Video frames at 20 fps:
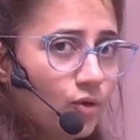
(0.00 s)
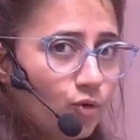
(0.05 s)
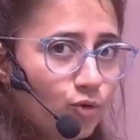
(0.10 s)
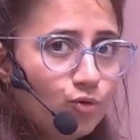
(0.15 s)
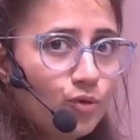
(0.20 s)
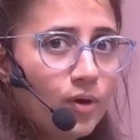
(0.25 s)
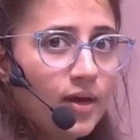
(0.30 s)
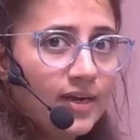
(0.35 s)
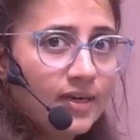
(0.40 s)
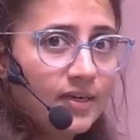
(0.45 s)
or
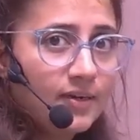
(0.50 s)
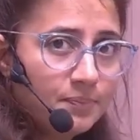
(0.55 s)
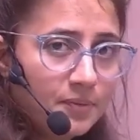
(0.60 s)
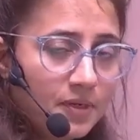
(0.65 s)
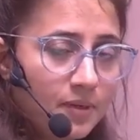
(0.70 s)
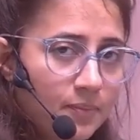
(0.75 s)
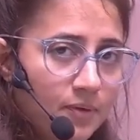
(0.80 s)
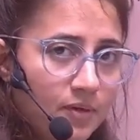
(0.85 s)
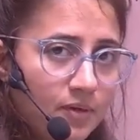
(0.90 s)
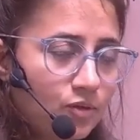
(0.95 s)
you are
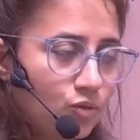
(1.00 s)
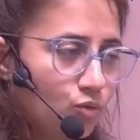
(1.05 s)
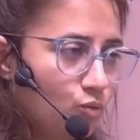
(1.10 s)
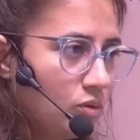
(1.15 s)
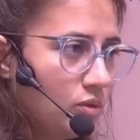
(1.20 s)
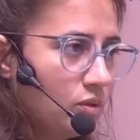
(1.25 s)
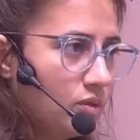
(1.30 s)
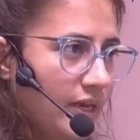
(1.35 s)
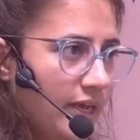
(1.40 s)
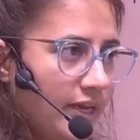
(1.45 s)
adaptable to
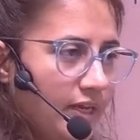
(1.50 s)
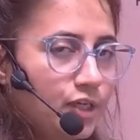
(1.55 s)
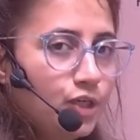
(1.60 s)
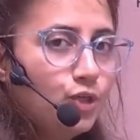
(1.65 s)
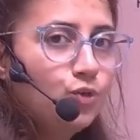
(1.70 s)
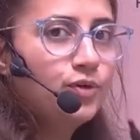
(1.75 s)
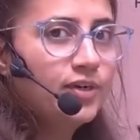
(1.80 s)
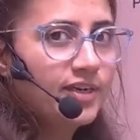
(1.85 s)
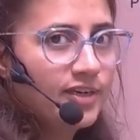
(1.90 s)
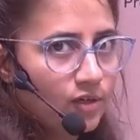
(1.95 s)
learn like
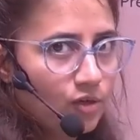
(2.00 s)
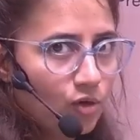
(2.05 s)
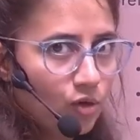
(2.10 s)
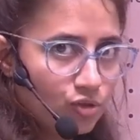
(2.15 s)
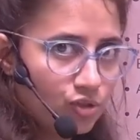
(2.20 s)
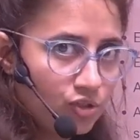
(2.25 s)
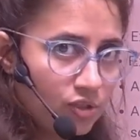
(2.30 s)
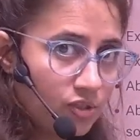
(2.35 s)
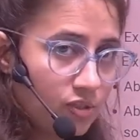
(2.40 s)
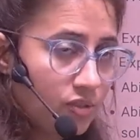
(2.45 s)
new
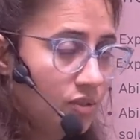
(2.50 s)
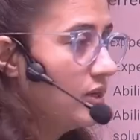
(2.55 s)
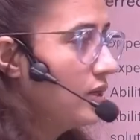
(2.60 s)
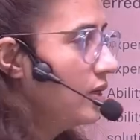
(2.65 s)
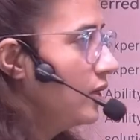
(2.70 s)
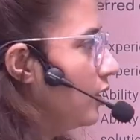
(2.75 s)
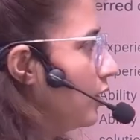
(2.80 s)
technologies.